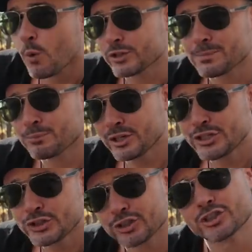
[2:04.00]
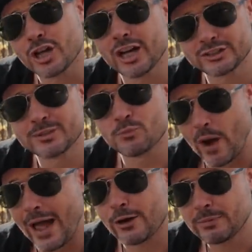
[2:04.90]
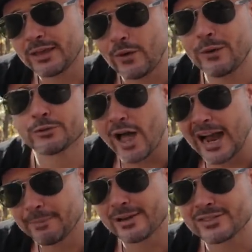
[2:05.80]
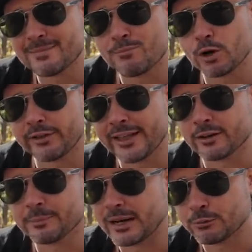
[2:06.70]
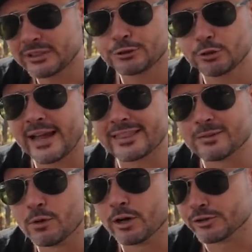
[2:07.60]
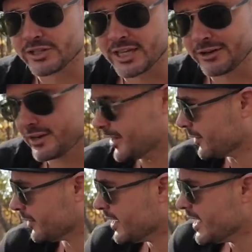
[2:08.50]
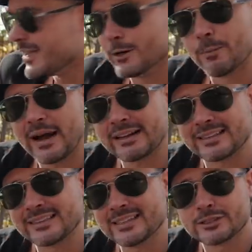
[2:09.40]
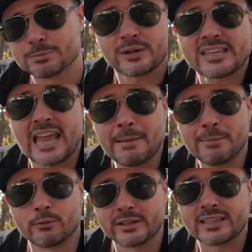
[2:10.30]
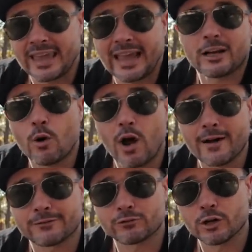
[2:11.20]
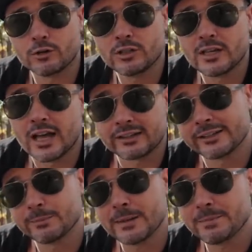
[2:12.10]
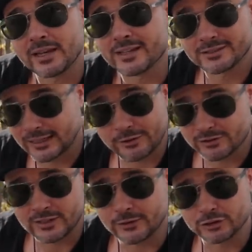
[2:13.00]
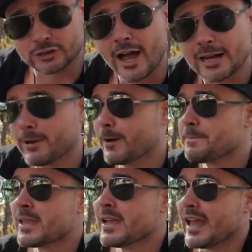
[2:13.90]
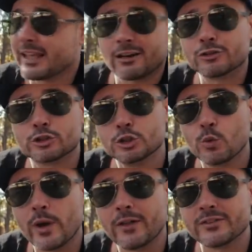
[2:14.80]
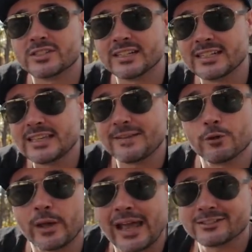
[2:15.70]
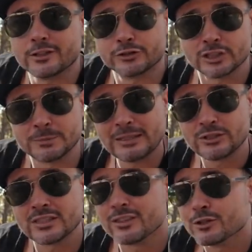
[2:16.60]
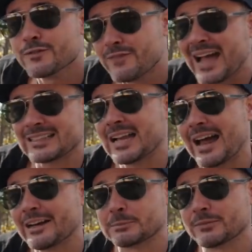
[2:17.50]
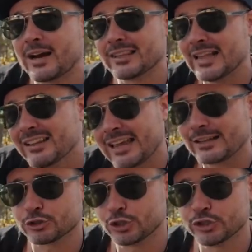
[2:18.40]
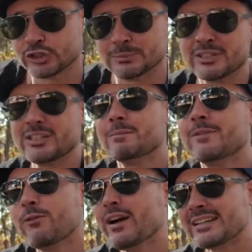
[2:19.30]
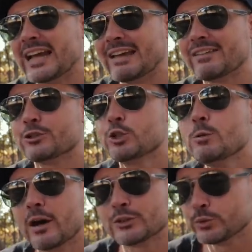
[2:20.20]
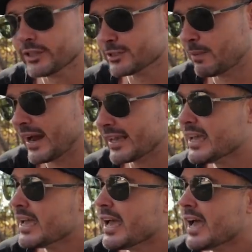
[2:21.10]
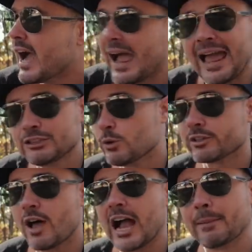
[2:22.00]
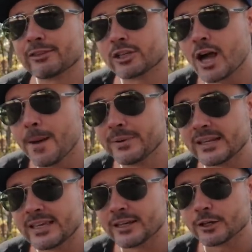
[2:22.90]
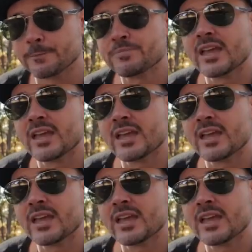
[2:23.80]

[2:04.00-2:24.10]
which I'm pretty sure is custom wound, by the way. We'll talk about that more later, but I really do like the motor and the gearing here. You know, a bike like this, it's pretty capable. It can go off-road a little bit because like the stuff I was just talking about, and it can also do well in the city, even though it has no suspension. Those fat tires provide a lot of extra cushion. But you know, before I dive in too much with this bike, I actually want to talk about the company here,